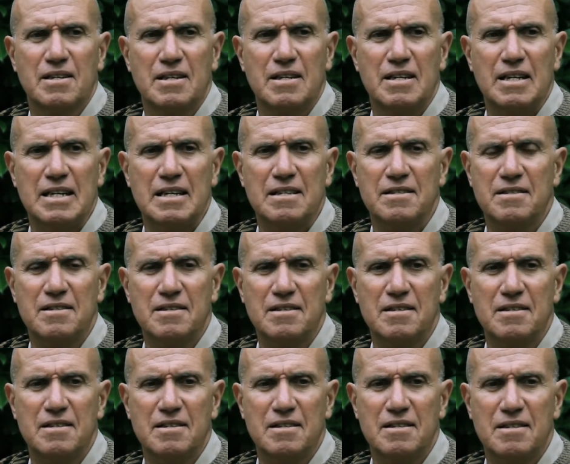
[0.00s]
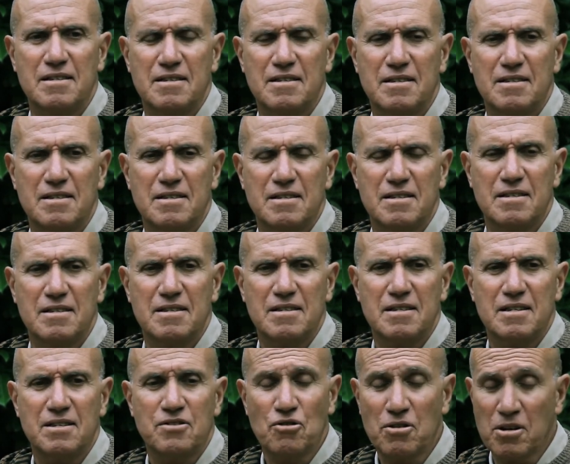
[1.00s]
And uh,
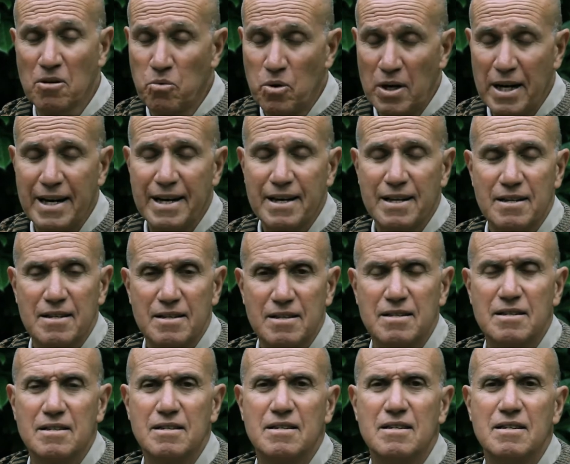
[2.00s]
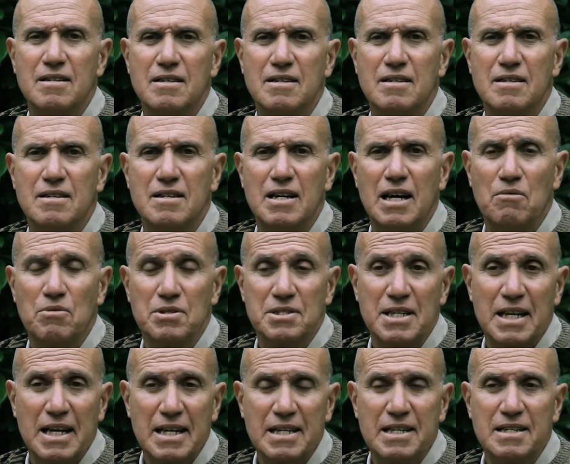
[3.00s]
it took a while. Uh, I was
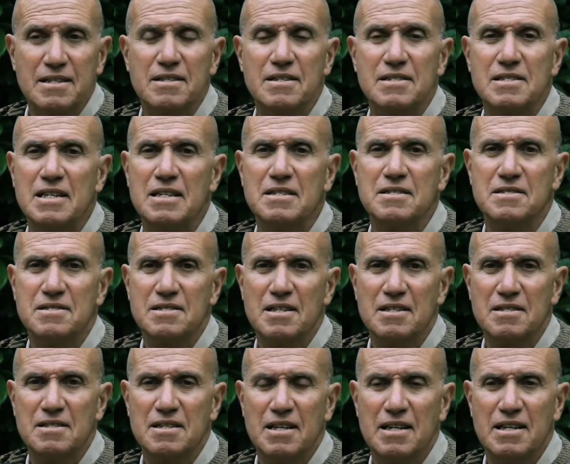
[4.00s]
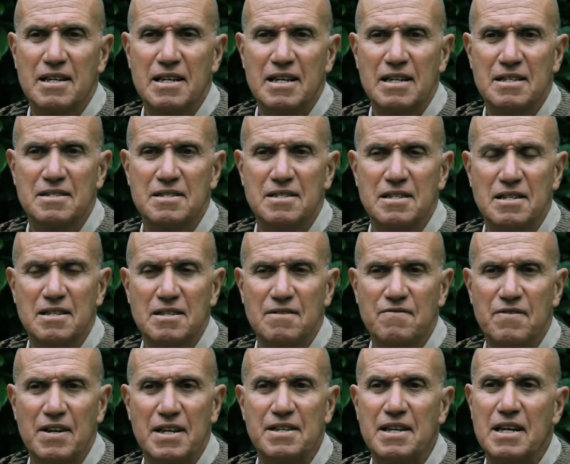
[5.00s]
lucky in the sense that I had the
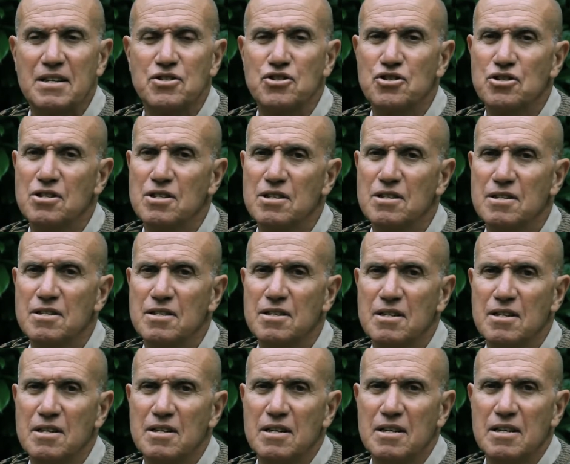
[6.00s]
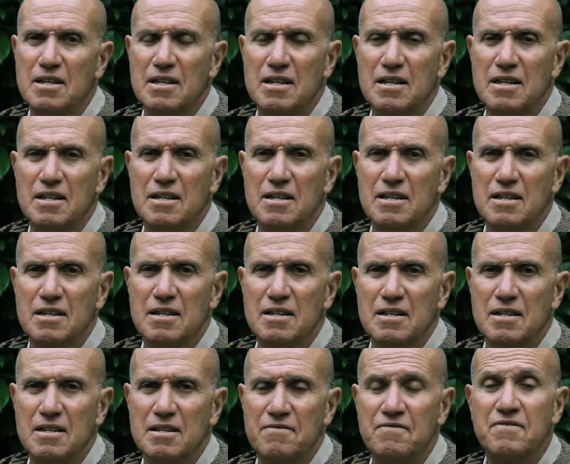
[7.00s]
financial uh,
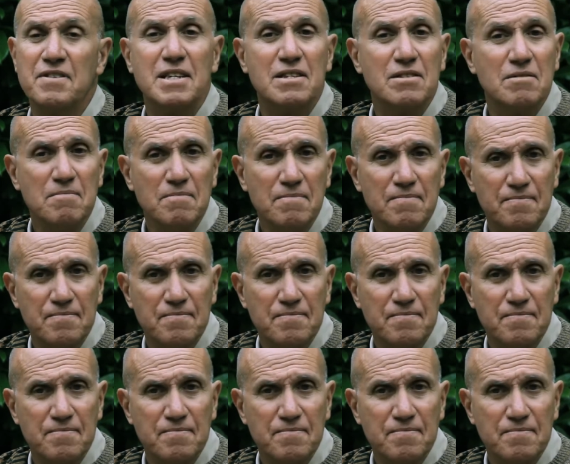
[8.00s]
freedom.